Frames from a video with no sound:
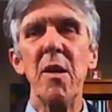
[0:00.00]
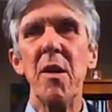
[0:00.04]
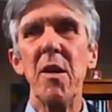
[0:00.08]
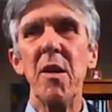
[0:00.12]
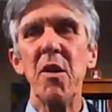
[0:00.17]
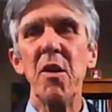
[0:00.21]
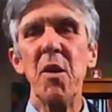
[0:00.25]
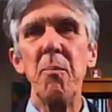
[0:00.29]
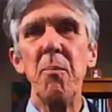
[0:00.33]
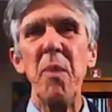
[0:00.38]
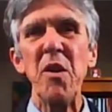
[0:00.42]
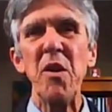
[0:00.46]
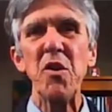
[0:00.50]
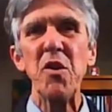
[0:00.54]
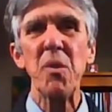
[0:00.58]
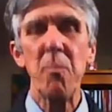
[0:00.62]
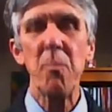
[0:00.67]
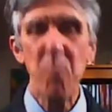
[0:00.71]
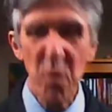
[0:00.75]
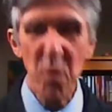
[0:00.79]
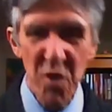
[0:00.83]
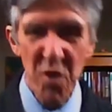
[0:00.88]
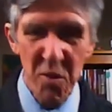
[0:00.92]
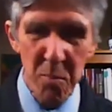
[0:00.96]
the
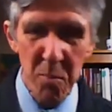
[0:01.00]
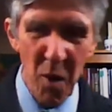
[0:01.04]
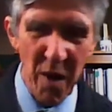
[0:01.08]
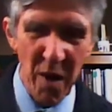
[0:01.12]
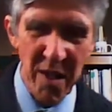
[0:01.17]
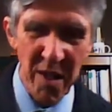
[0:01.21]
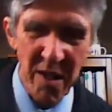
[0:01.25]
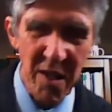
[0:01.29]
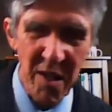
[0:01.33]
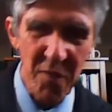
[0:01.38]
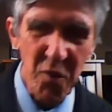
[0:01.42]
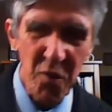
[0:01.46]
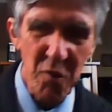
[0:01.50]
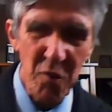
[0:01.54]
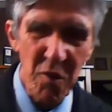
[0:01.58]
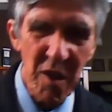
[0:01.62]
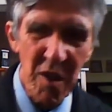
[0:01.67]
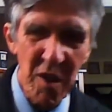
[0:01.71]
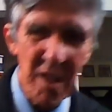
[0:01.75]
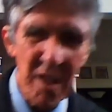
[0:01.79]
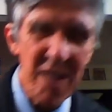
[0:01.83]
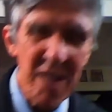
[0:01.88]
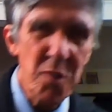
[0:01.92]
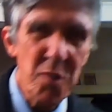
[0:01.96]
bishop was smart enough to
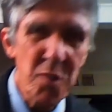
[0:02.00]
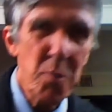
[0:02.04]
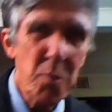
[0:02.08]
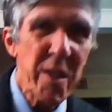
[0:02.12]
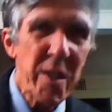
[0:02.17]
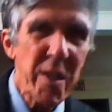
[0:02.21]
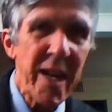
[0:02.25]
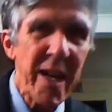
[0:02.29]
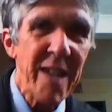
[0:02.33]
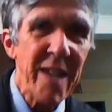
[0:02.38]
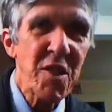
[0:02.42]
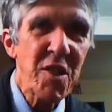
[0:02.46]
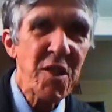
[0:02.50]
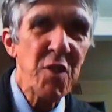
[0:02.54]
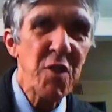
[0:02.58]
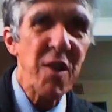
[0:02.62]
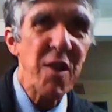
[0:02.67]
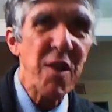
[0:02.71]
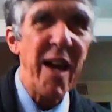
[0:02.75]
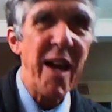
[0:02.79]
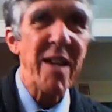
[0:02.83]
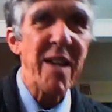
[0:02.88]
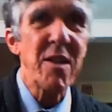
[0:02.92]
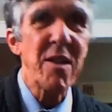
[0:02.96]
realize we can't do
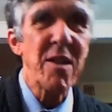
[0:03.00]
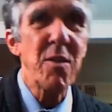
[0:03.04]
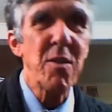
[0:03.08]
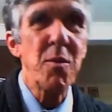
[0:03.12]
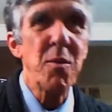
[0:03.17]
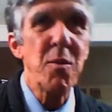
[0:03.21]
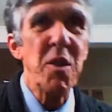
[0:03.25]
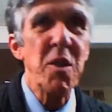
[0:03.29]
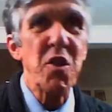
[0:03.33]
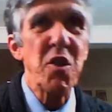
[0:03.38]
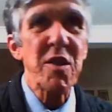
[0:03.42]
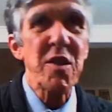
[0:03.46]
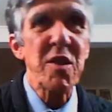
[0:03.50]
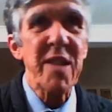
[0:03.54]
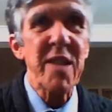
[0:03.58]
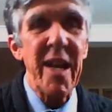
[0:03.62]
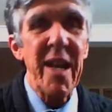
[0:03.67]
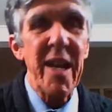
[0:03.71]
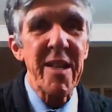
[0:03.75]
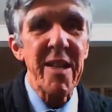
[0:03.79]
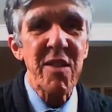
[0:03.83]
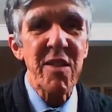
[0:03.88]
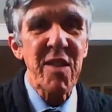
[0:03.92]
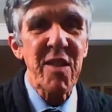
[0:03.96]
that. We just
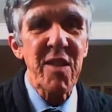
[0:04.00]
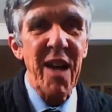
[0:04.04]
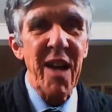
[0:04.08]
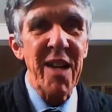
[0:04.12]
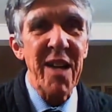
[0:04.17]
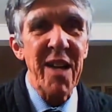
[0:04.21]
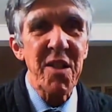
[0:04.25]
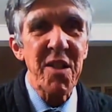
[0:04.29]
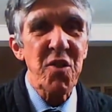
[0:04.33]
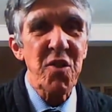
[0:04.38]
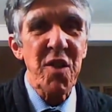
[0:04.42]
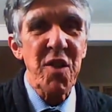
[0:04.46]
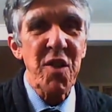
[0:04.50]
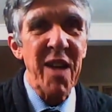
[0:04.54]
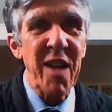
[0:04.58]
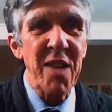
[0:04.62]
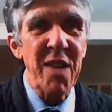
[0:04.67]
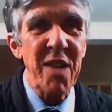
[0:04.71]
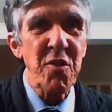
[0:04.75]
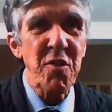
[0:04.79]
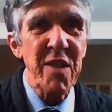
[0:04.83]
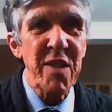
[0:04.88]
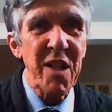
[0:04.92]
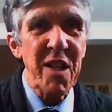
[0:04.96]
can't. There's a
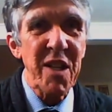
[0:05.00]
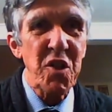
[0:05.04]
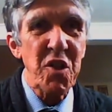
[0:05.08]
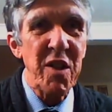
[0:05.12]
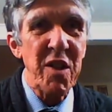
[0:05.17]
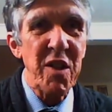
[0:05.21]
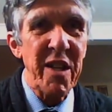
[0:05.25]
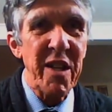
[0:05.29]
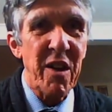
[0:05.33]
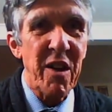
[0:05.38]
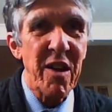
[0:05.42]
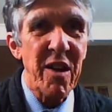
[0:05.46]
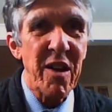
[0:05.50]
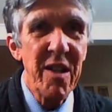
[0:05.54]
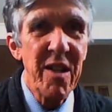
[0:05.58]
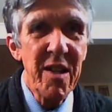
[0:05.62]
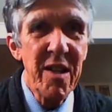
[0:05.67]
contradiction here.